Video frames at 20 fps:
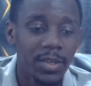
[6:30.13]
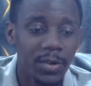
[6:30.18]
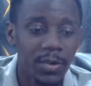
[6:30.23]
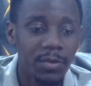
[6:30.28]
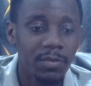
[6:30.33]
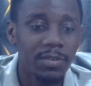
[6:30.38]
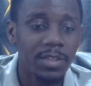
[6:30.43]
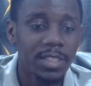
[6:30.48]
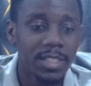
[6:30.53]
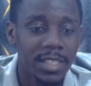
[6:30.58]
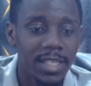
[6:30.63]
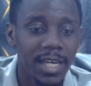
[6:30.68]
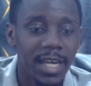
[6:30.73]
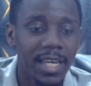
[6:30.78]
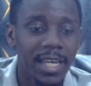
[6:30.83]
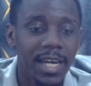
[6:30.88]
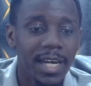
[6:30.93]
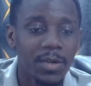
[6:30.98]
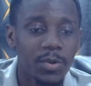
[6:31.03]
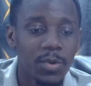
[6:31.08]
of this
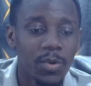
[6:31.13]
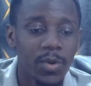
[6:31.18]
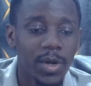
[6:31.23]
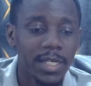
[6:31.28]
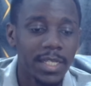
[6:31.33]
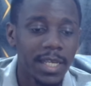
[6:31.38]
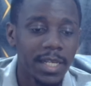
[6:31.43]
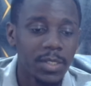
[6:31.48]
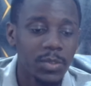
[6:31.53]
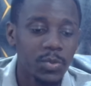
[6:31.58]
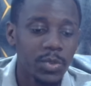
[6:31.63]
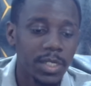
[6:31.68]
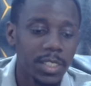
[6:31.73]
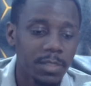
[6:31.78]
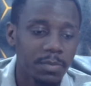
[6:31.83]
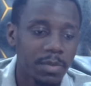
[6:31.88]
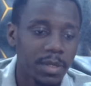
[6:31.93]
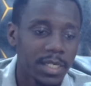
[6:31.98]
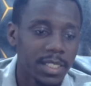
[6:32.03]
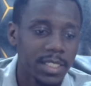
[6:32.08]
guy and what else we
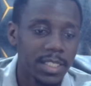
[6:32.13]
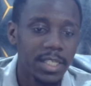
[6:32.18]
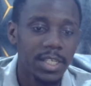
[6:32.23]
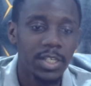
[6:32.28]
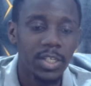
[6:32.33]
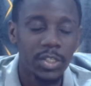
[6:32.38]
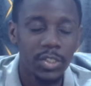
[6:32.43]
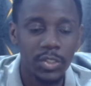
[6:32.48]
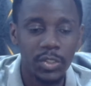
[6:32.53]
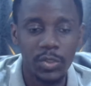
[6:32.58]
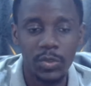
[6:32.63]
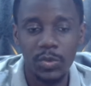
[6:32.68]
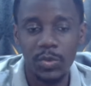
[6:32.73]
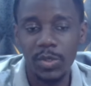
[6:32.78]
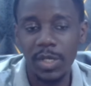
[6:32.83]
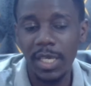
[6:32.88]
expect to do.